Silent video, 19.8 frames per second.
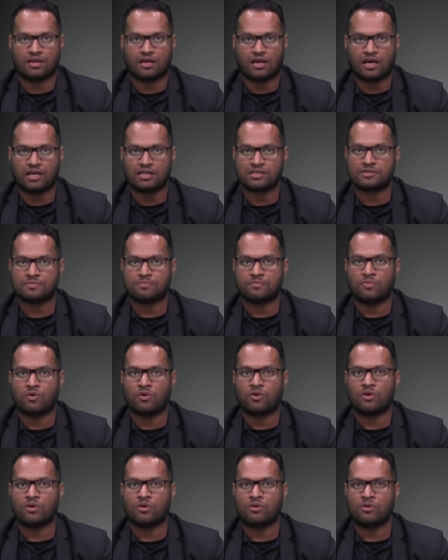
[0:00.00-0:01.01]
As
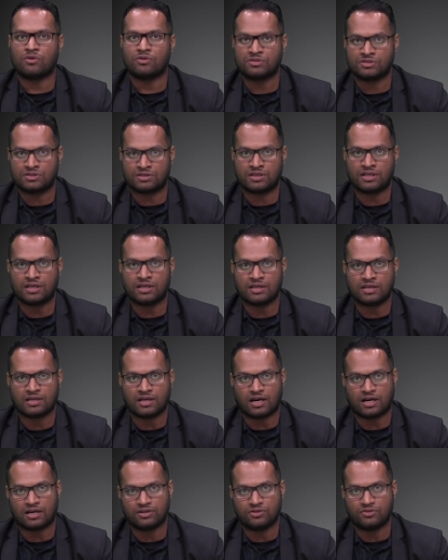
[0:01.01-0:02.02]
monolithic
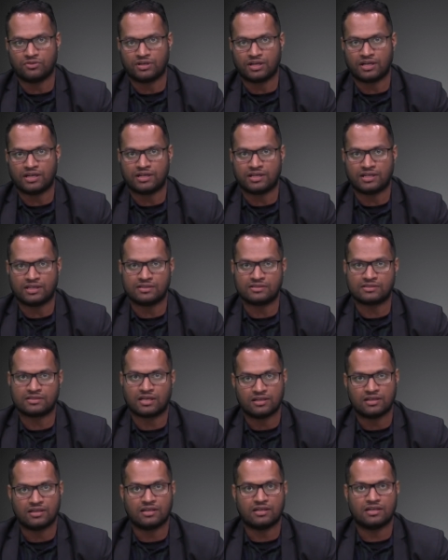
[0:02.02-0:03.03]
utilities
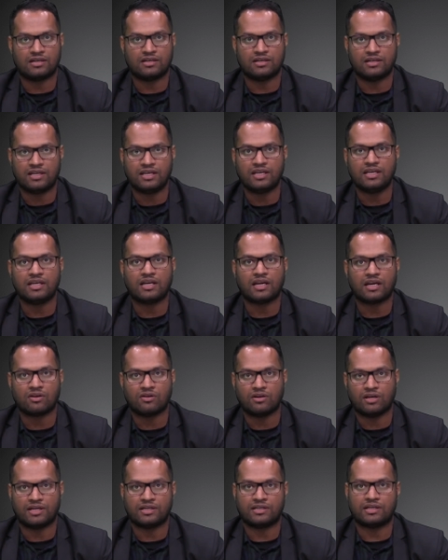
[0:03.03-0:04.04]

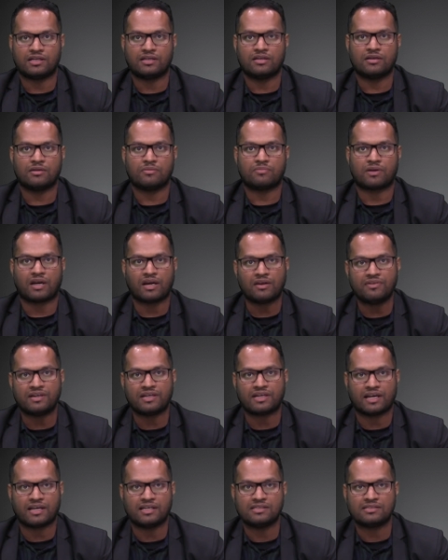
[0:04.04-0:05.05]
deregulated,
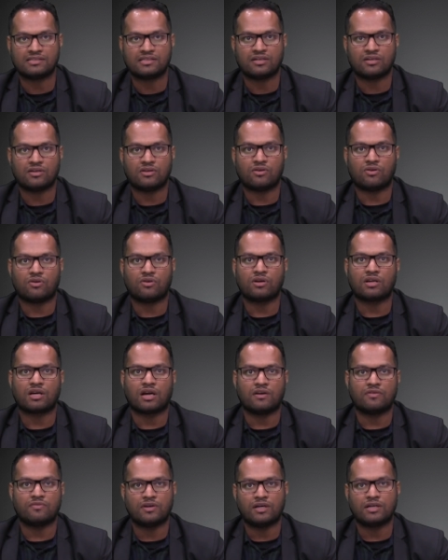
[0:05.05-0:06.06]
privatized or
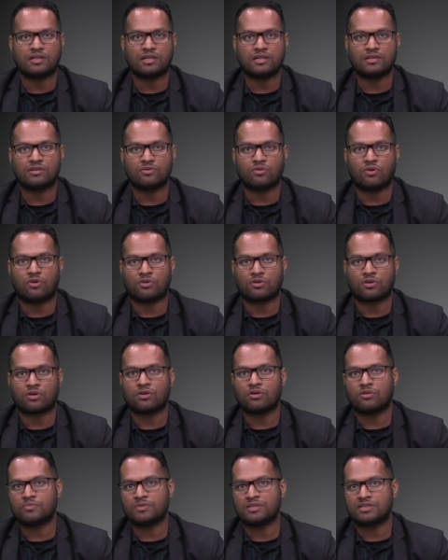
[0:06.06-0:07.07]
converted to
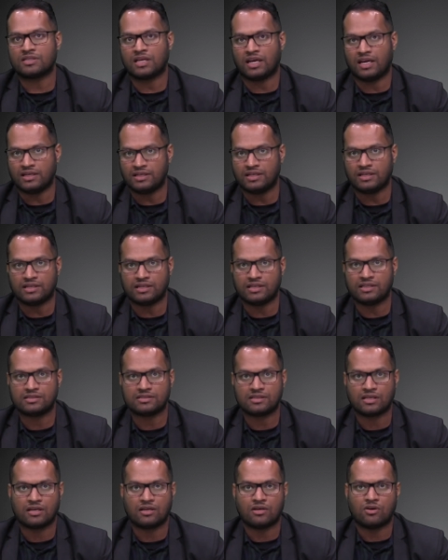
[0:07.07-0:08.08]
autonomous
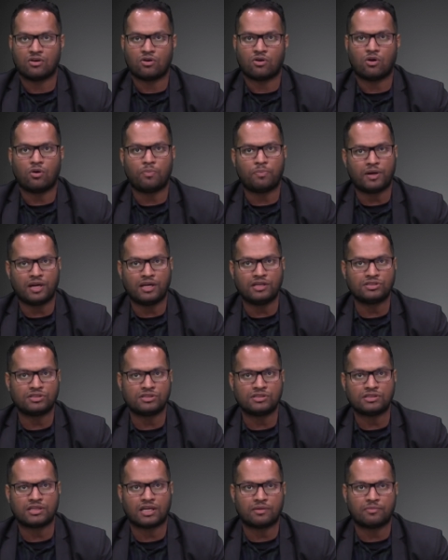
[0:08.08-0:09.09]
entities,
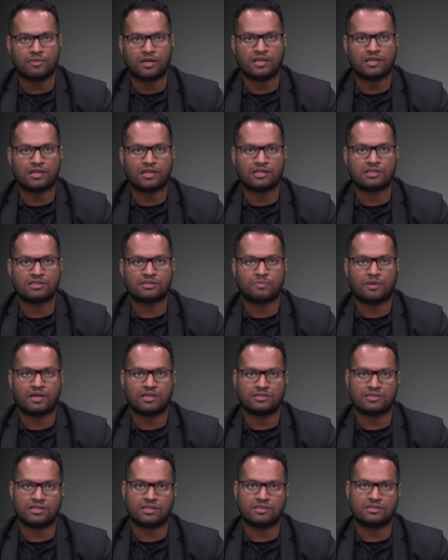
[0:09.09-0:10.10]
operations and maintenance
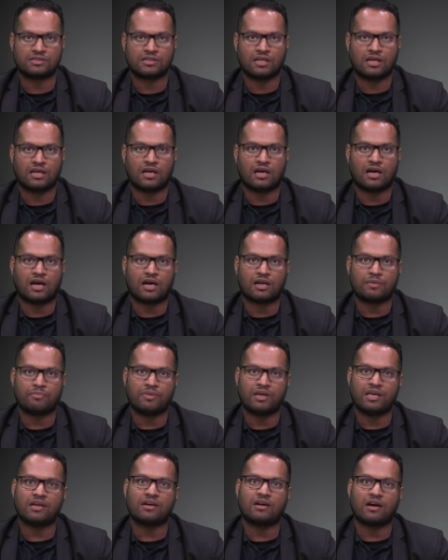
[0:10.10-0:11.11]
budgets are
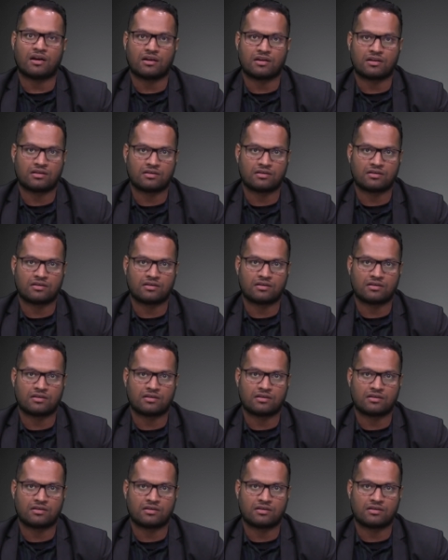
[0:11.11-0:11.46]
being cut.